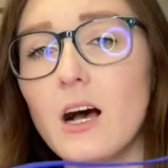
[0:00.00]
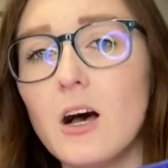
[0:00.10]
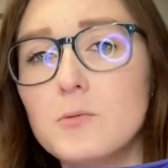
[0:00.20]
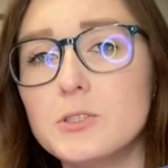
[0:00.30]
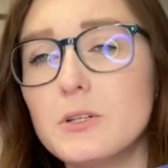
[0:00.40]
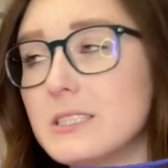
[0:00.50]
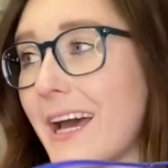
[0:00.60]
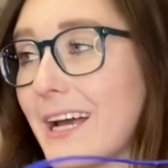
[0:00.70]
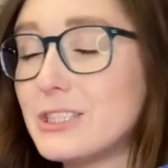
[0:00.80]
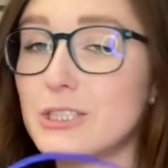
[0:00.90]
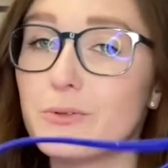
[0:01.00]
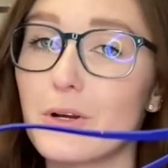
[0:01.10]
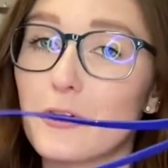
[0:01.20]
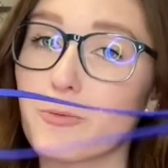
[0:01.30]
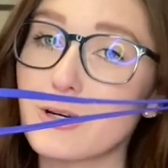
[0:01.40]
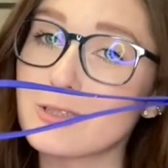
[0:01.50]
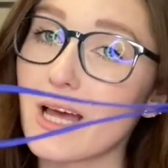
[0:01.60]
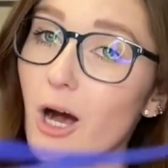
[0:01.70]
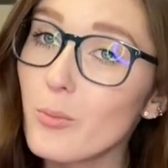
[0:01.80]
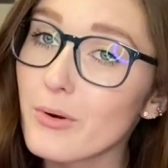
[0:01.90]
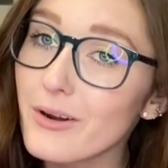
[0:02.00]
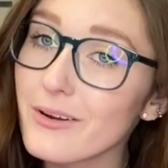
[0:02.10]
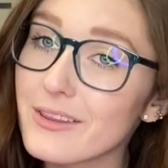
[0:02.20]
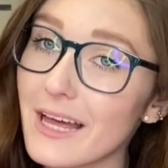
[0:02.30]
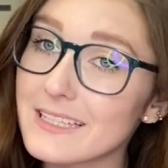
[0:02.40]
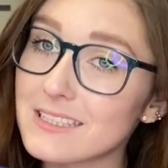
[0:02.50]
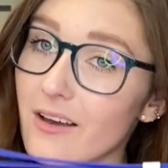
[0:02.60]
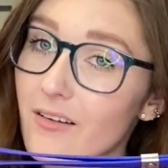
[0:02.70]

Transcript: to attach it to a groomer's helper. That's